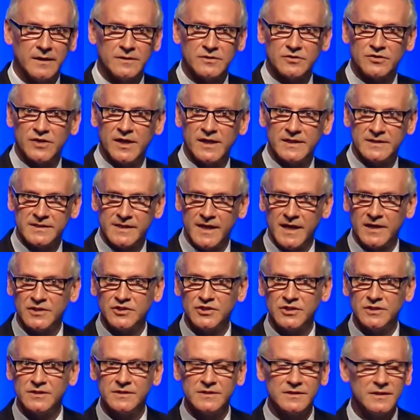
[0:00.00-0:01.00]

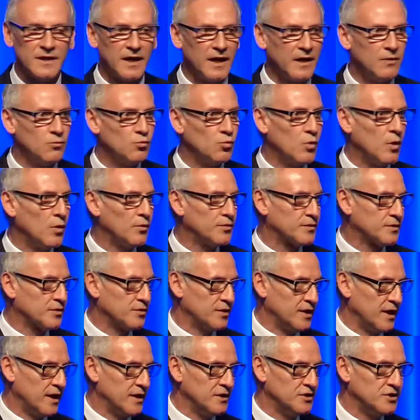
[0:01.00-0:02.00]
transaction and wealth
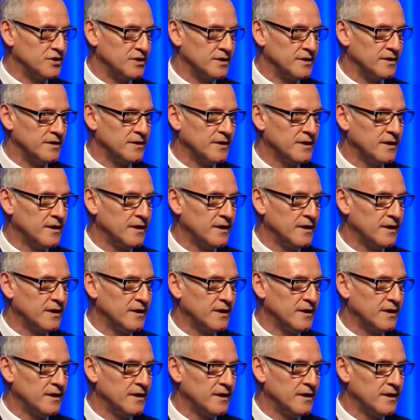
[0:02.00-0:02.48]
creation.